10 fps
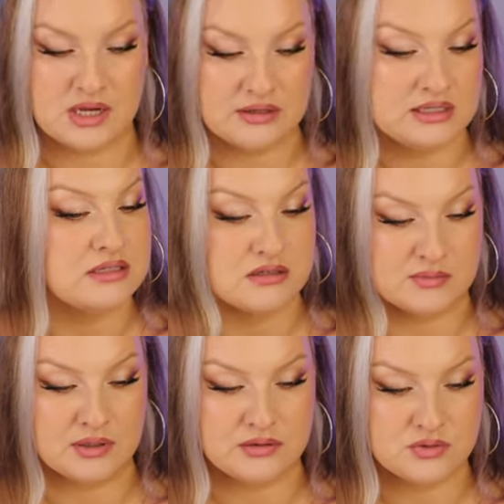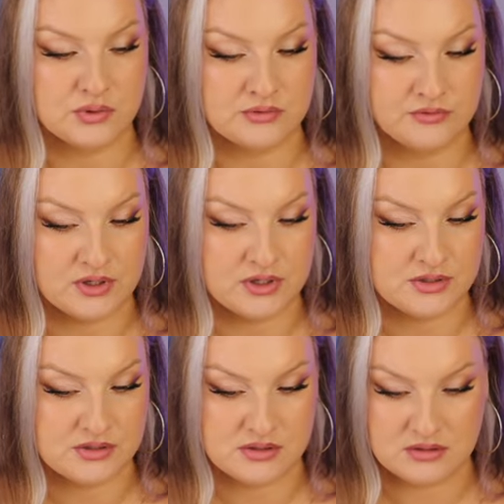I'd need to smell this one
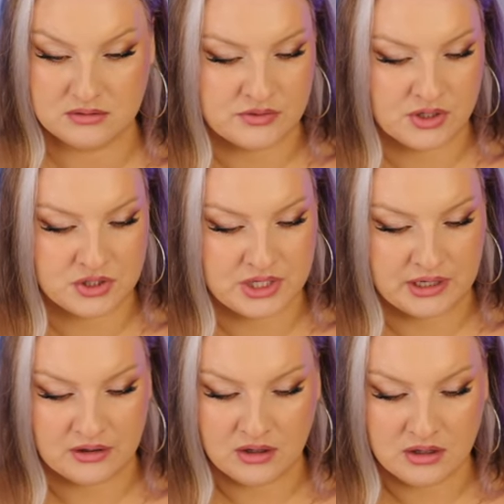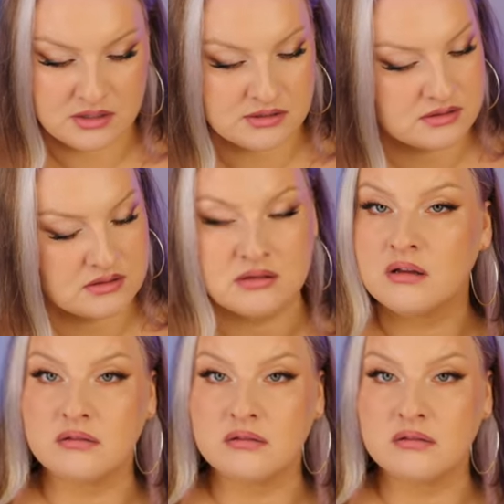first. Versace Eros.